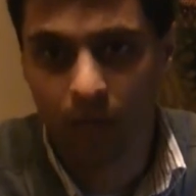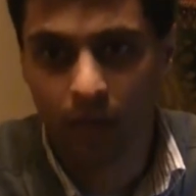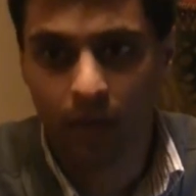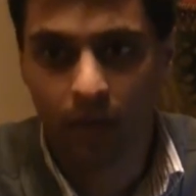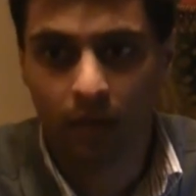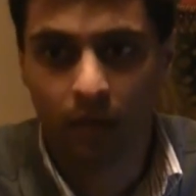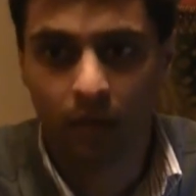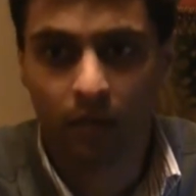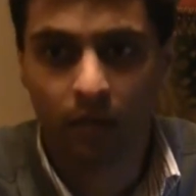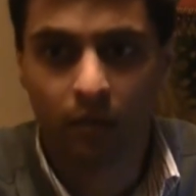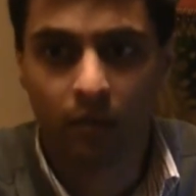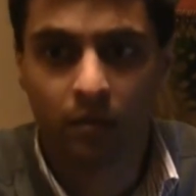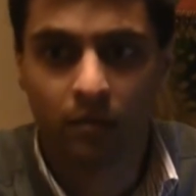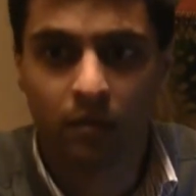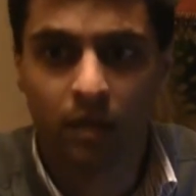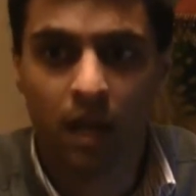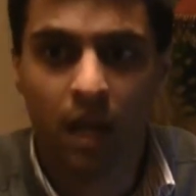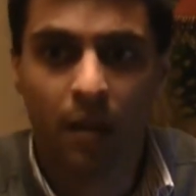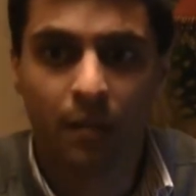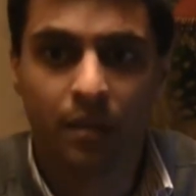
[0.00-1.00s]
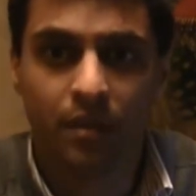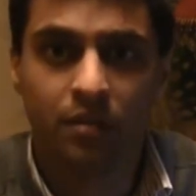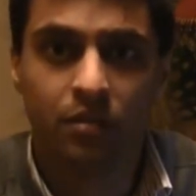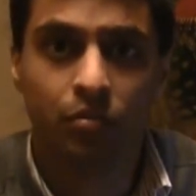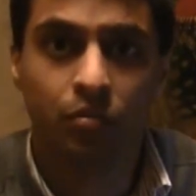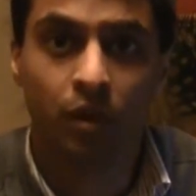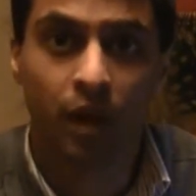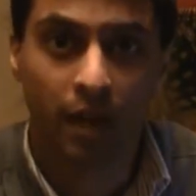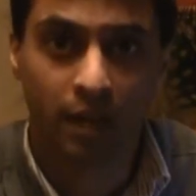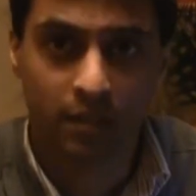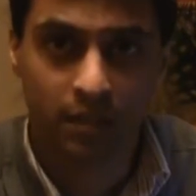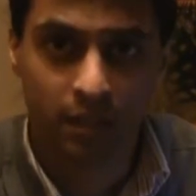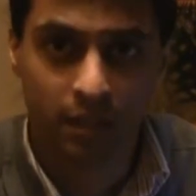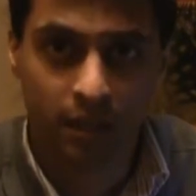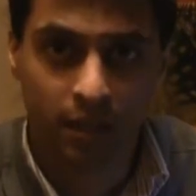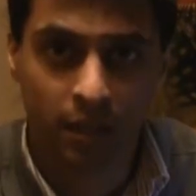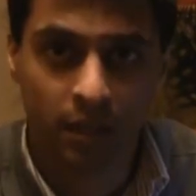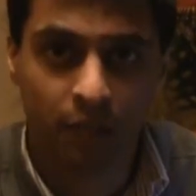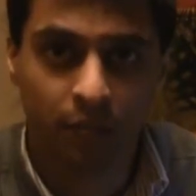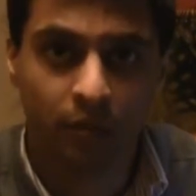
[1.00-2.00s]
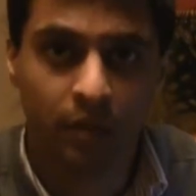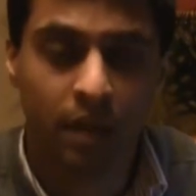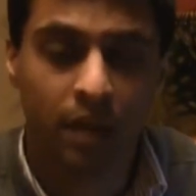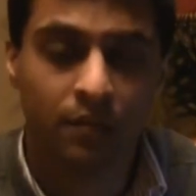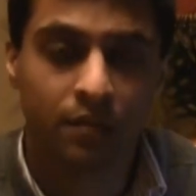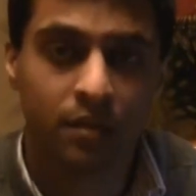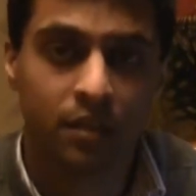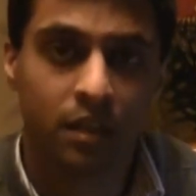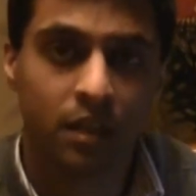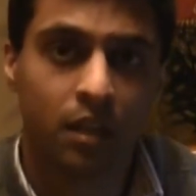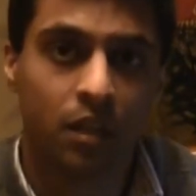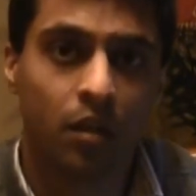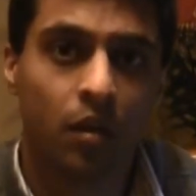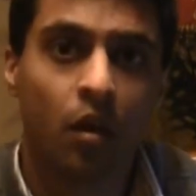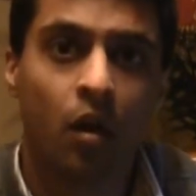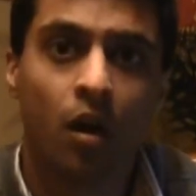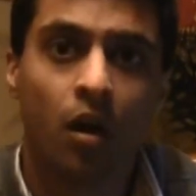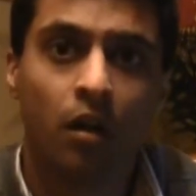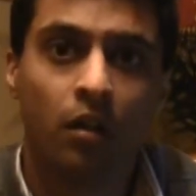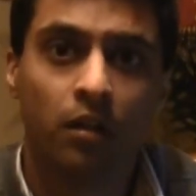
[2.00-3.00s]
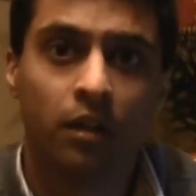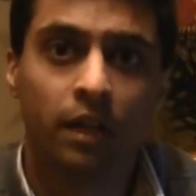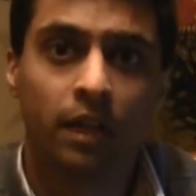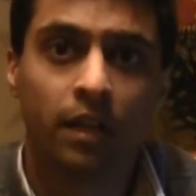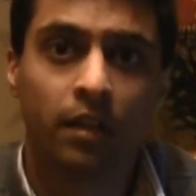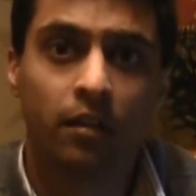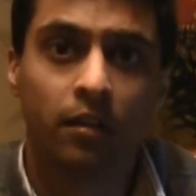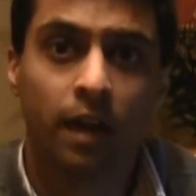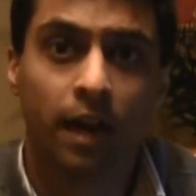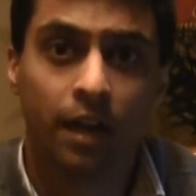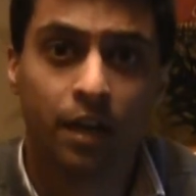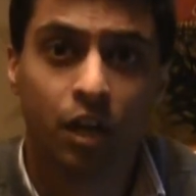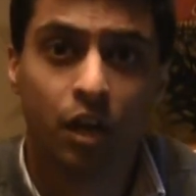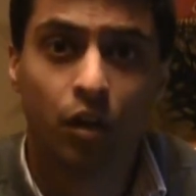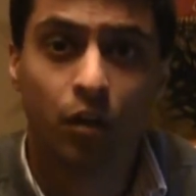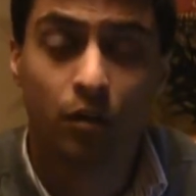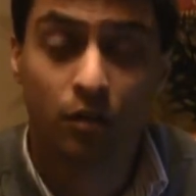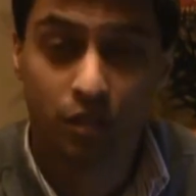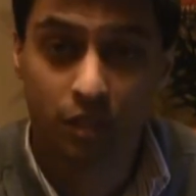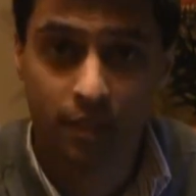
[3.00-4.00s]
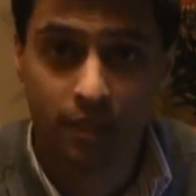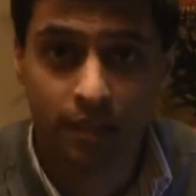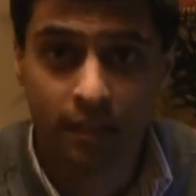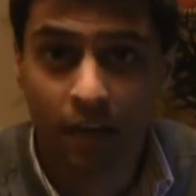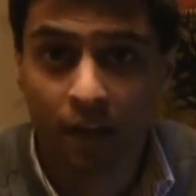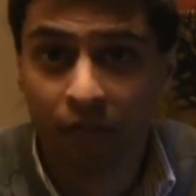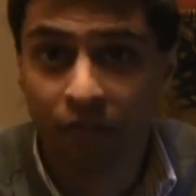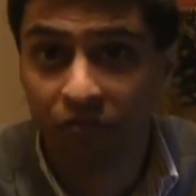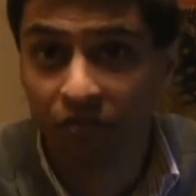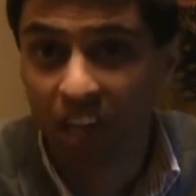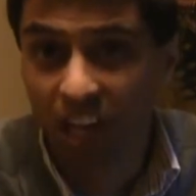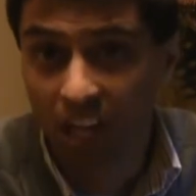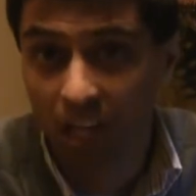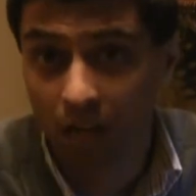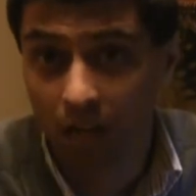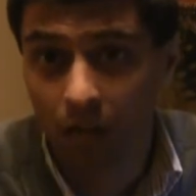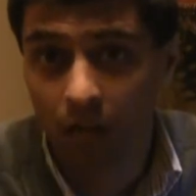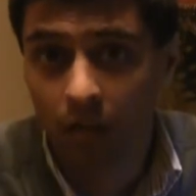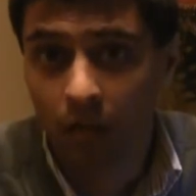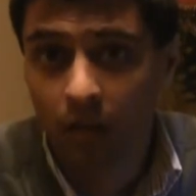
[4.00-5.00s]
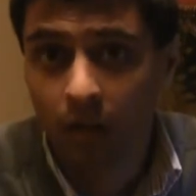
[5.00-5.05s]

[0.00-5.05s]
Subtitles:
like Islam is rising, and we have seen all the other ideologies have failed